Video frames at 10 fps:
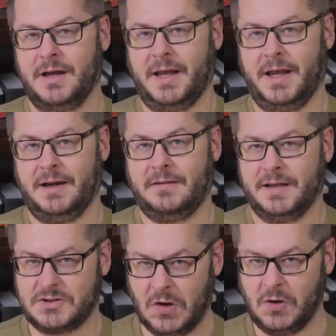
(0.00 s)
And
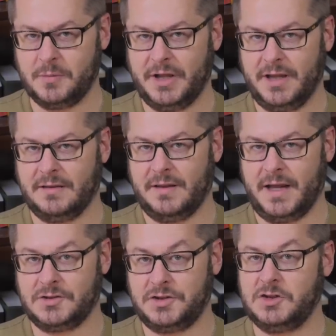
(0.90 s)
they told me
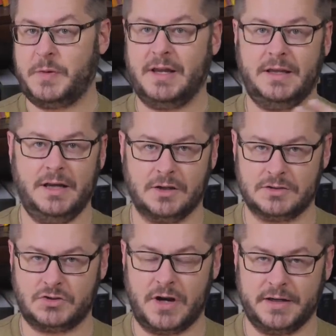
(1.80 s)
that she spent
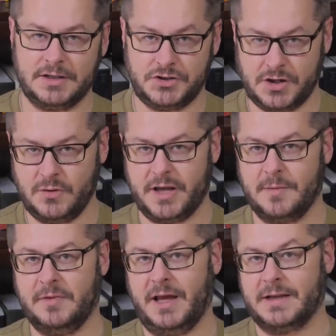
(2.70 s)
years trying to show
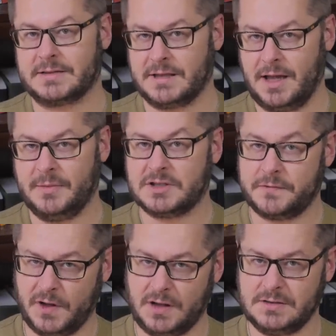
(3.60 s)
him that Islam is
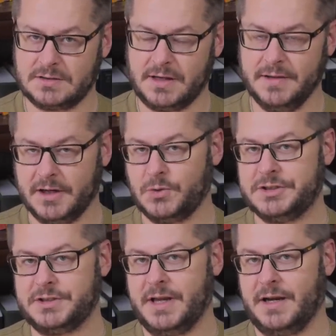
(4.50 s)
false and that
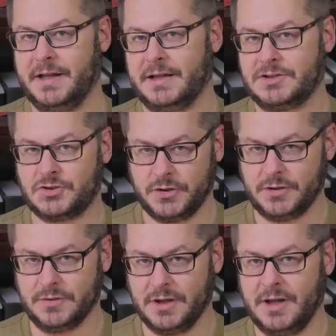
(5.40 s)
Christianity is true.